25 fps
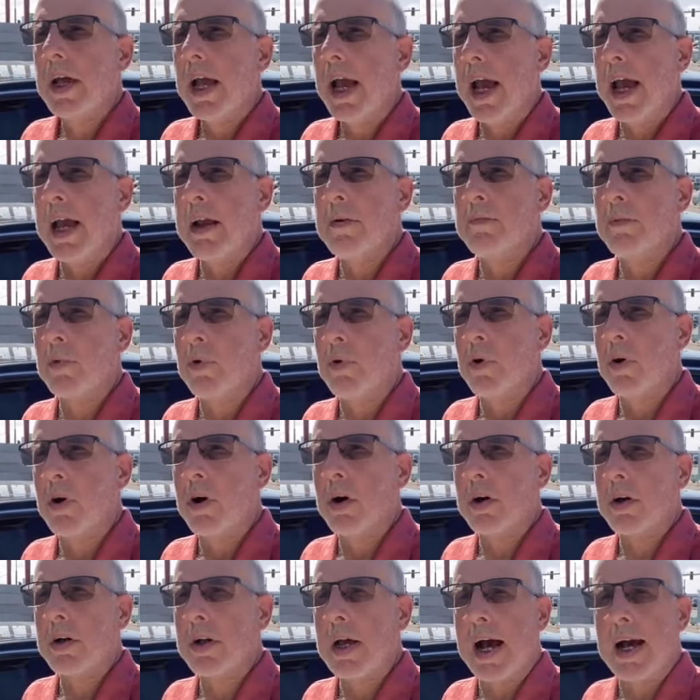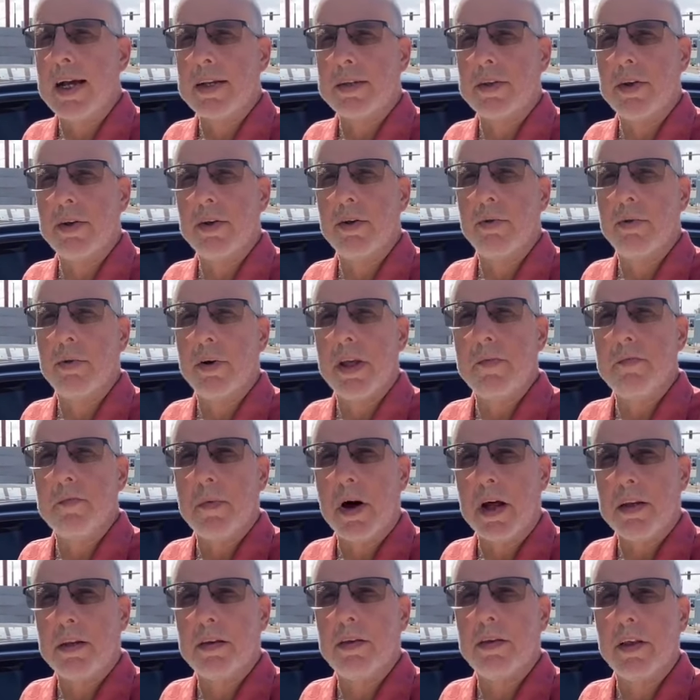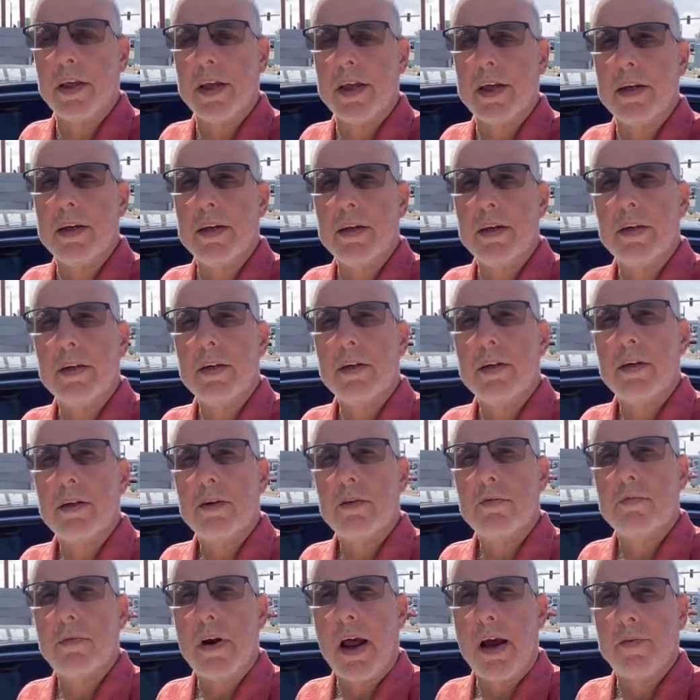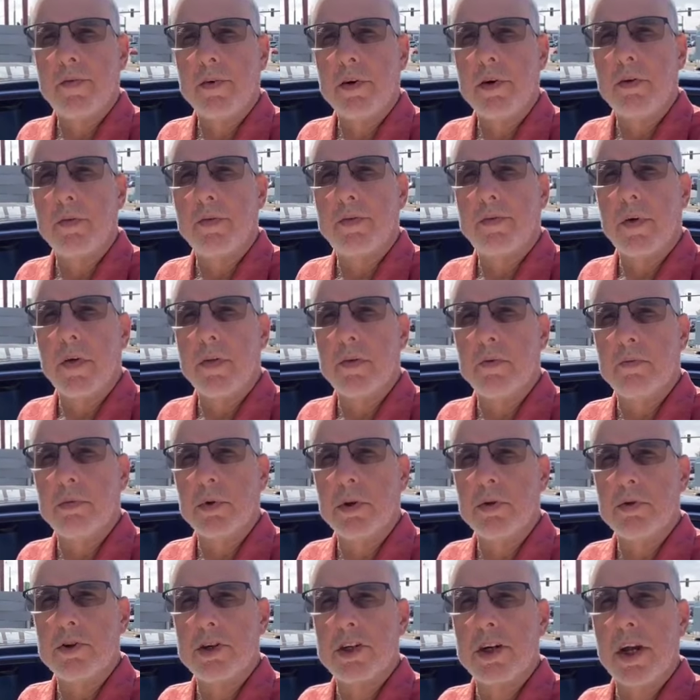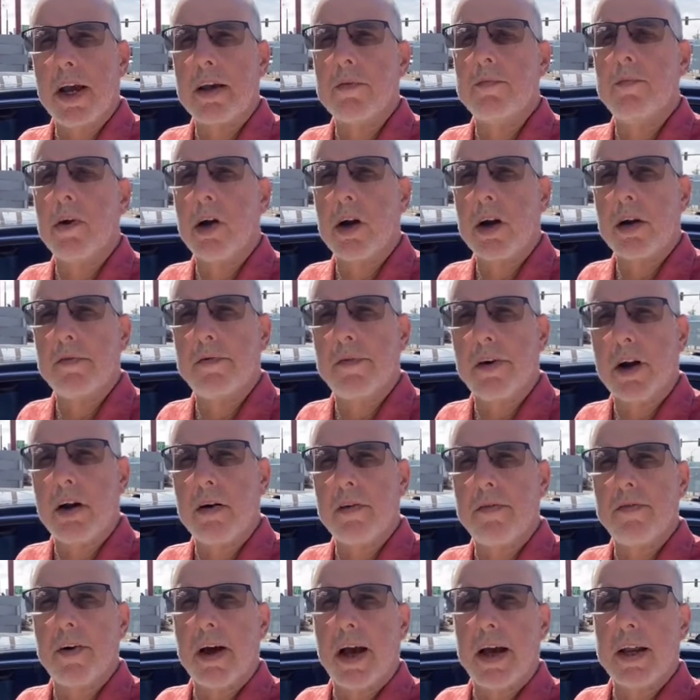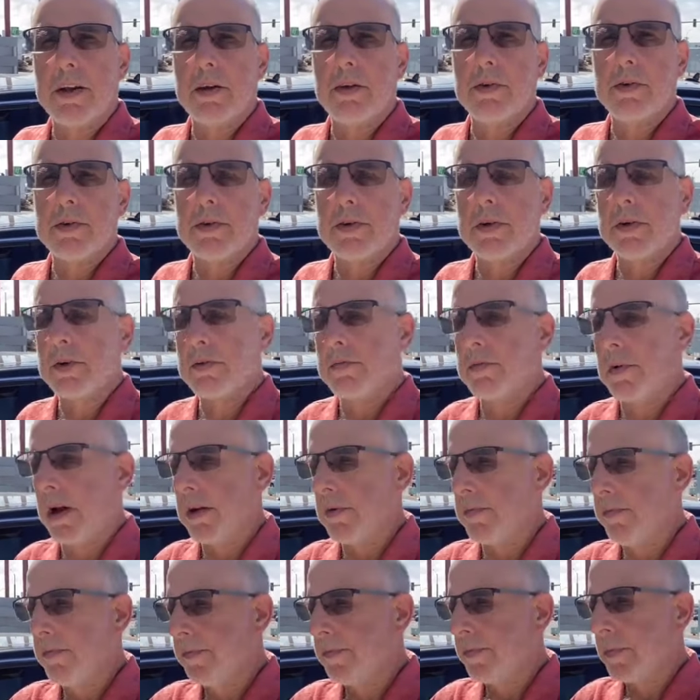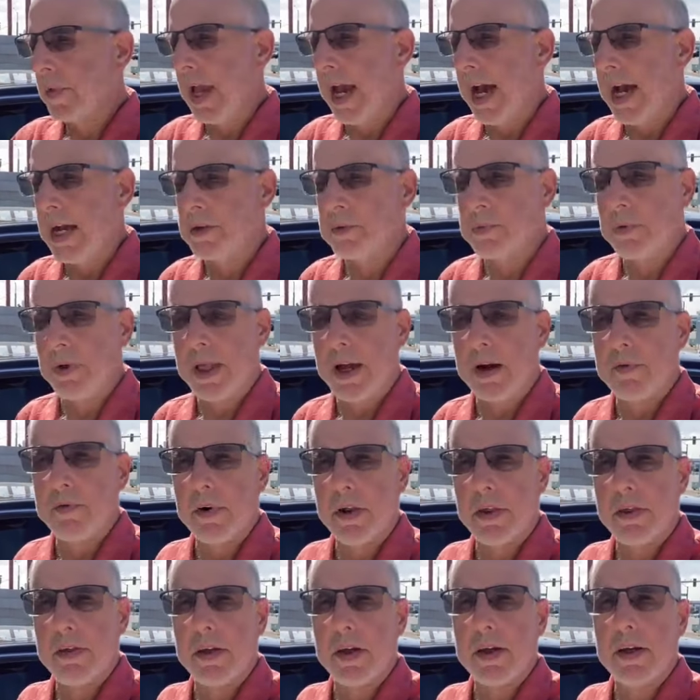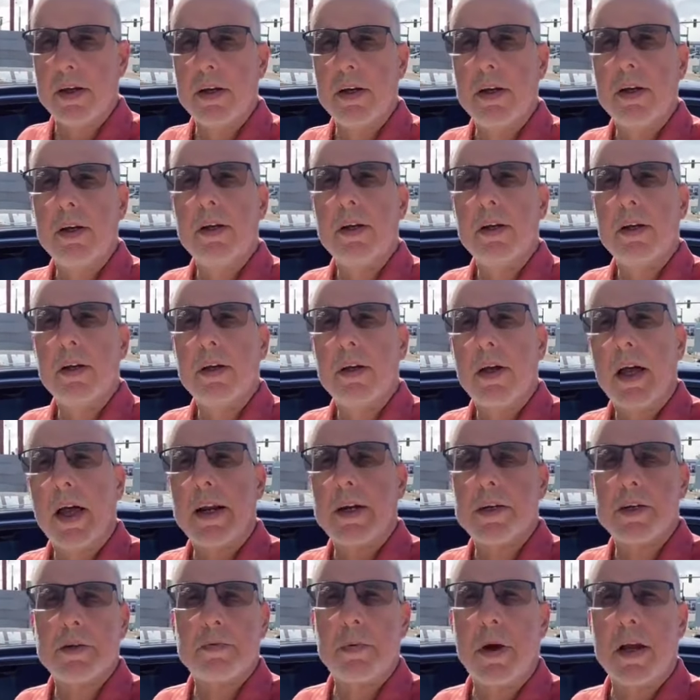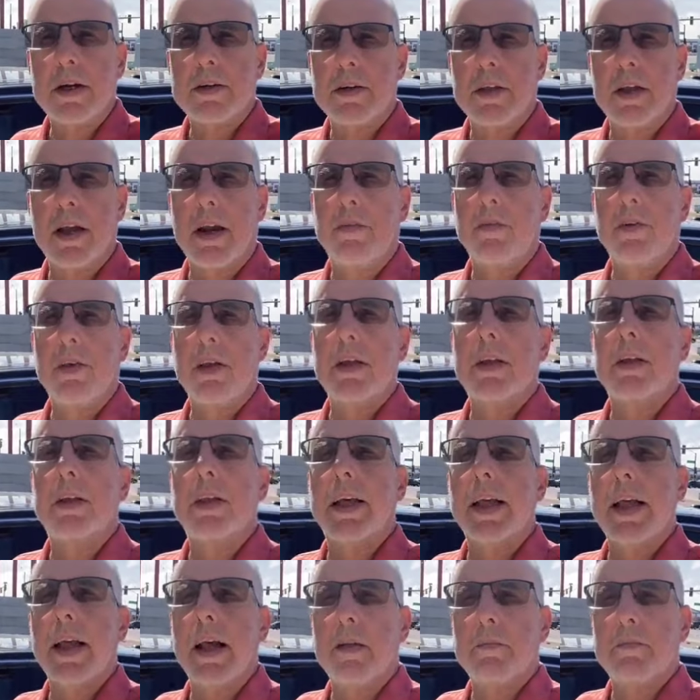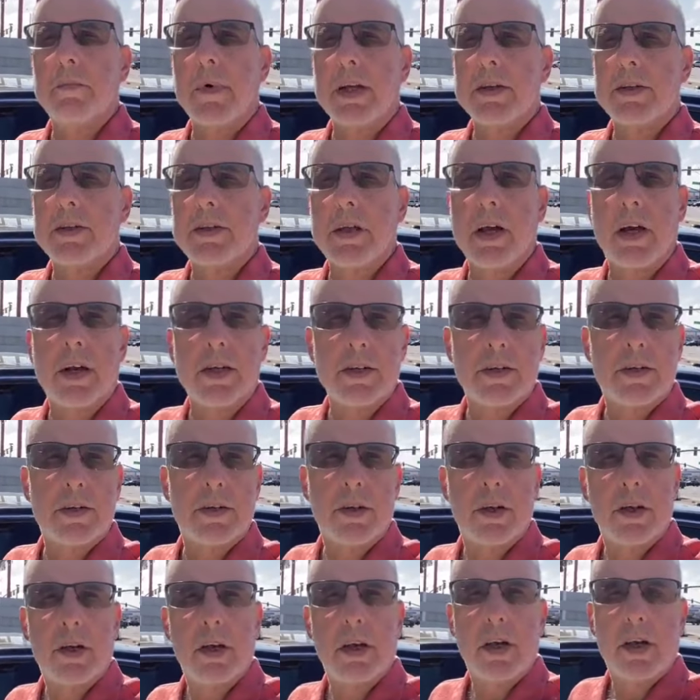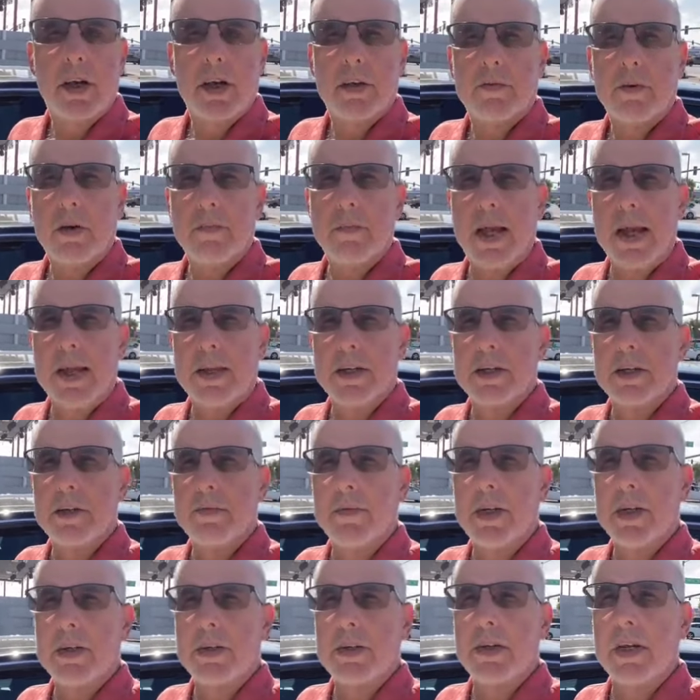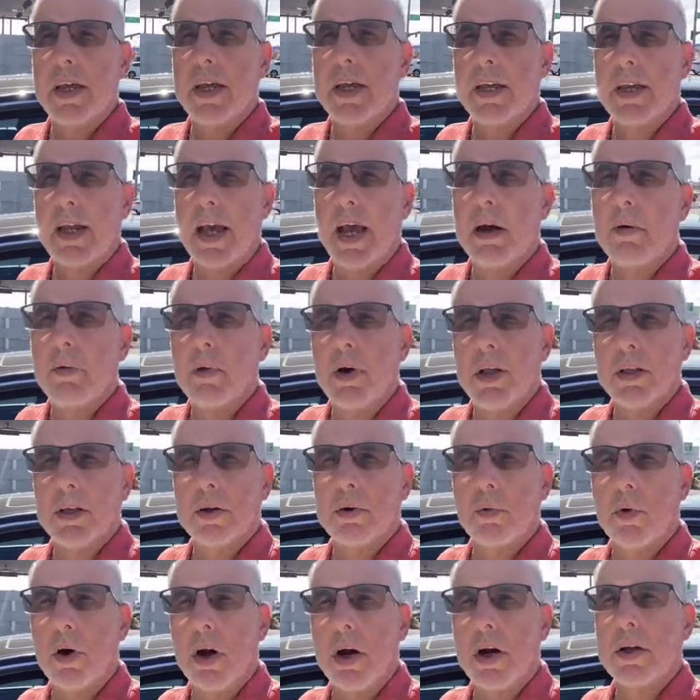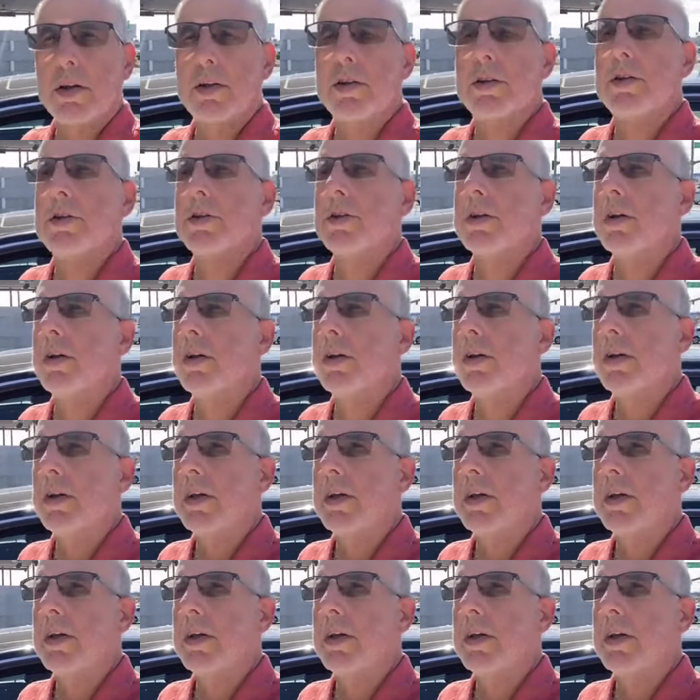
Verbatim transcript: and more continuity monthly revenue from the blue checkmark verified users. But as with everything, and especially everything Elon Musk does, remains to be seen how well it works